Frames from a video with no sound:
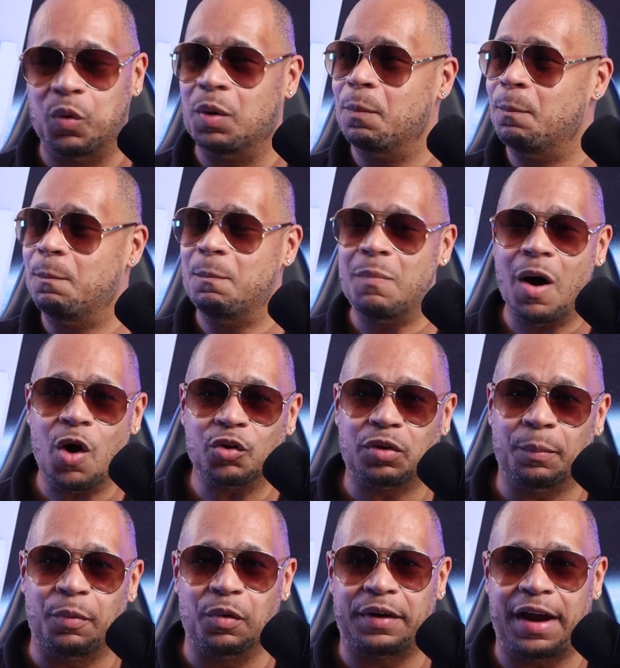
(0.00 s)
with
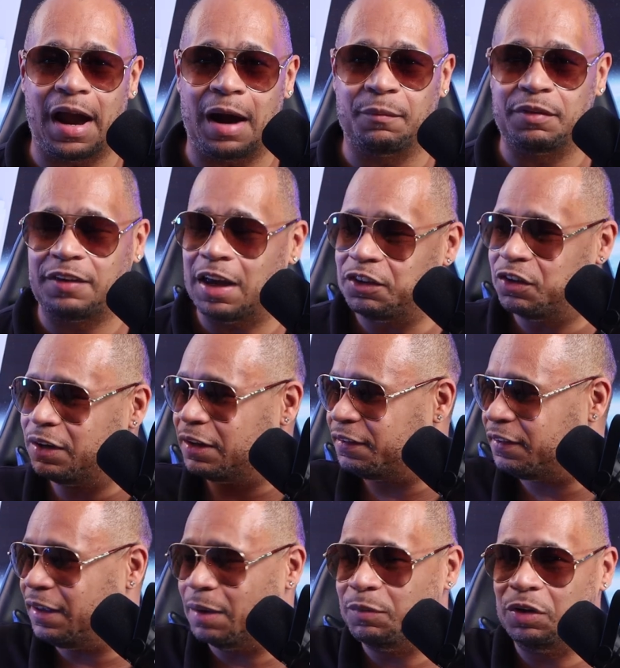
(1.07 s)
multiple cameras that you can
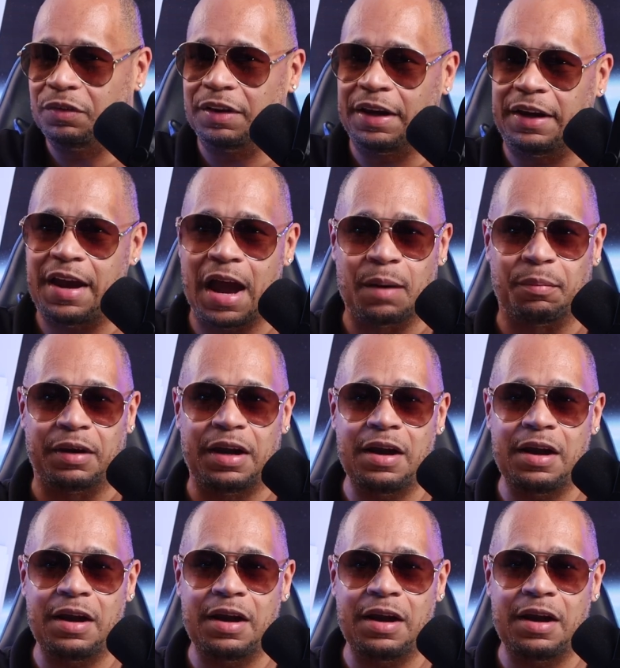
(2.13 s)
see. I'm using a camera